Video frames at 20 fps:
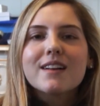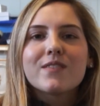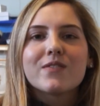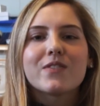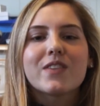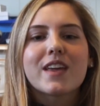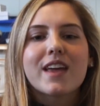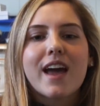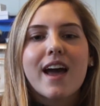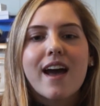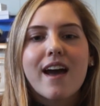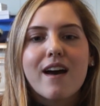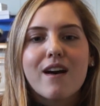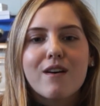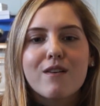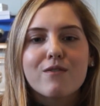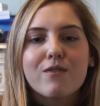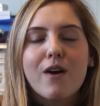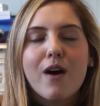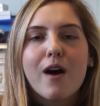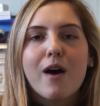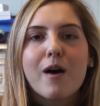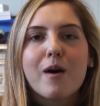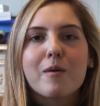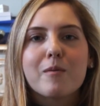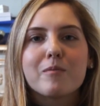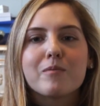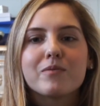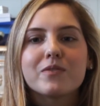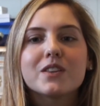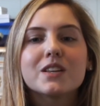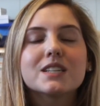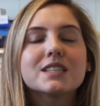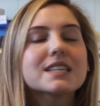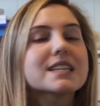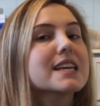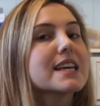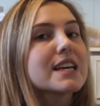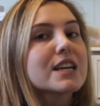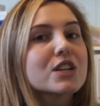They have not the
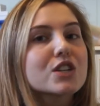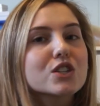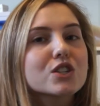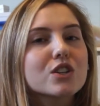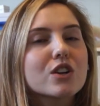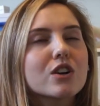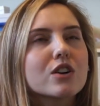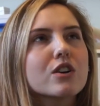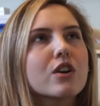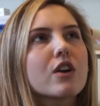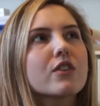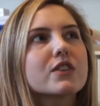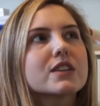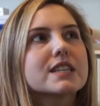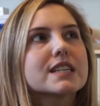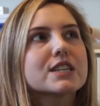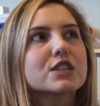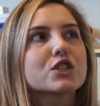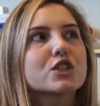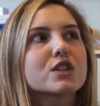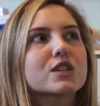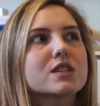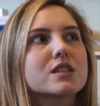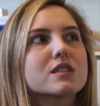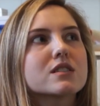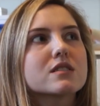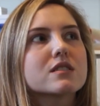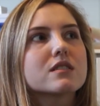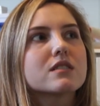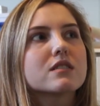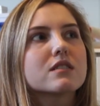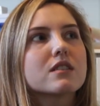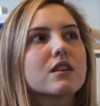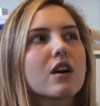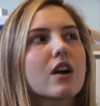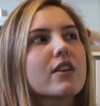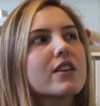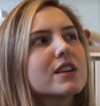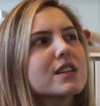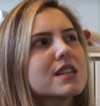tinctures.
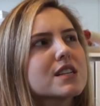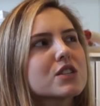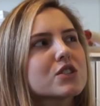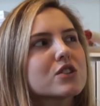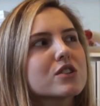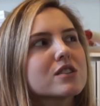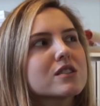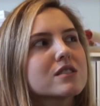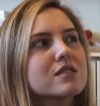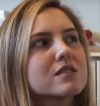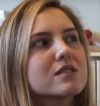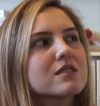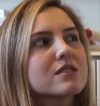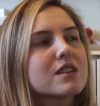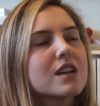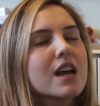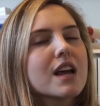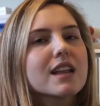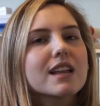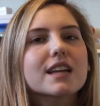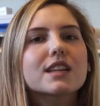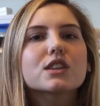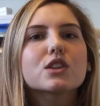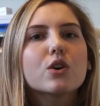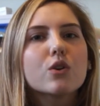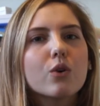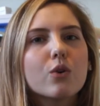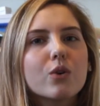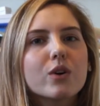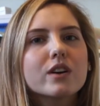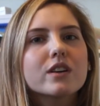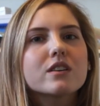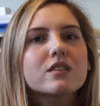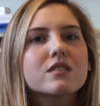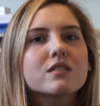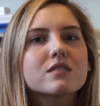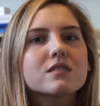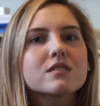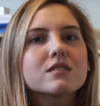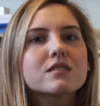Are they tinctures? Like the
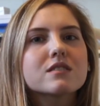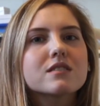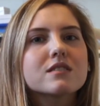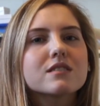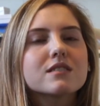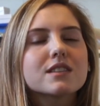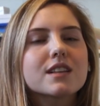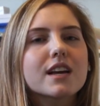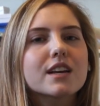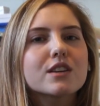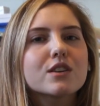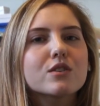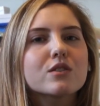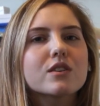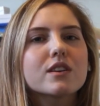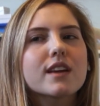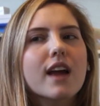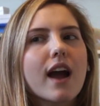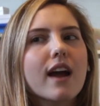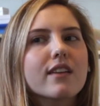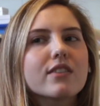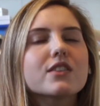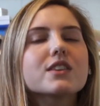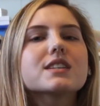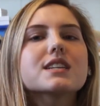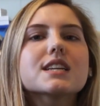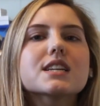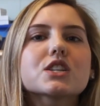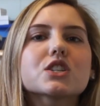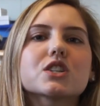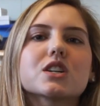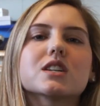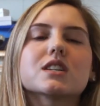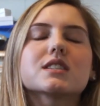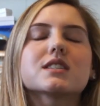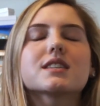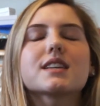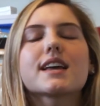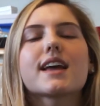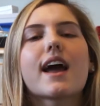oils that the tinctures.
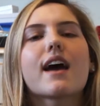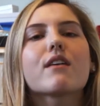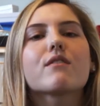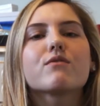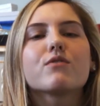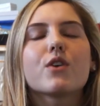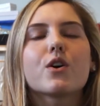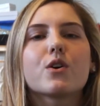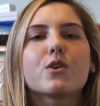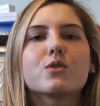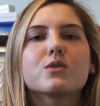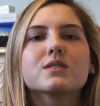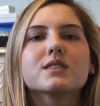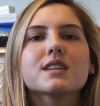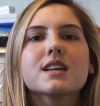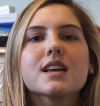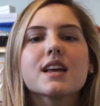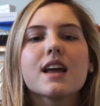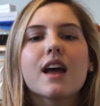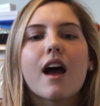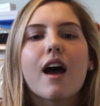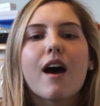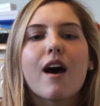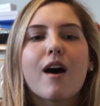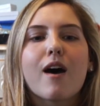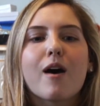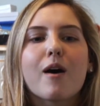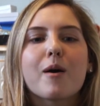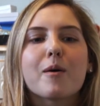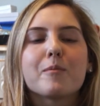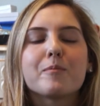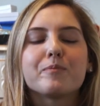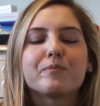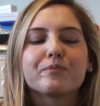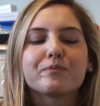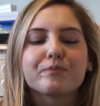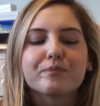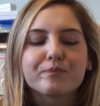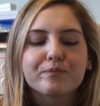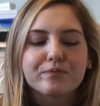They have those.
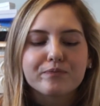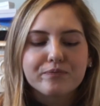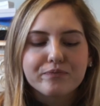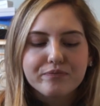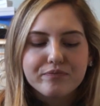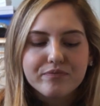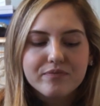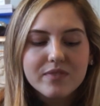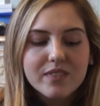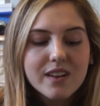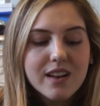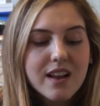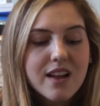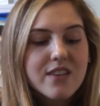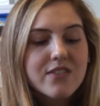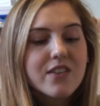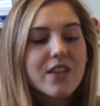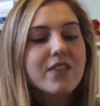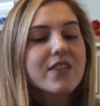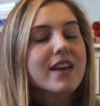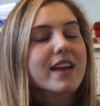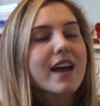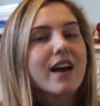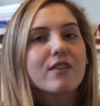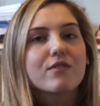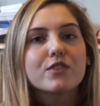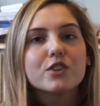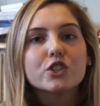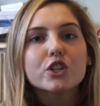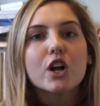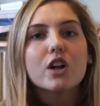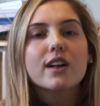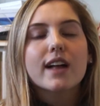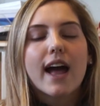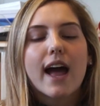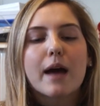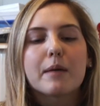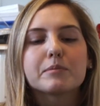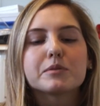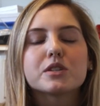And then they have the gel
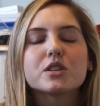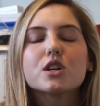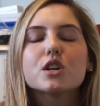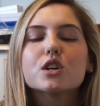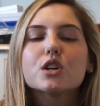caps.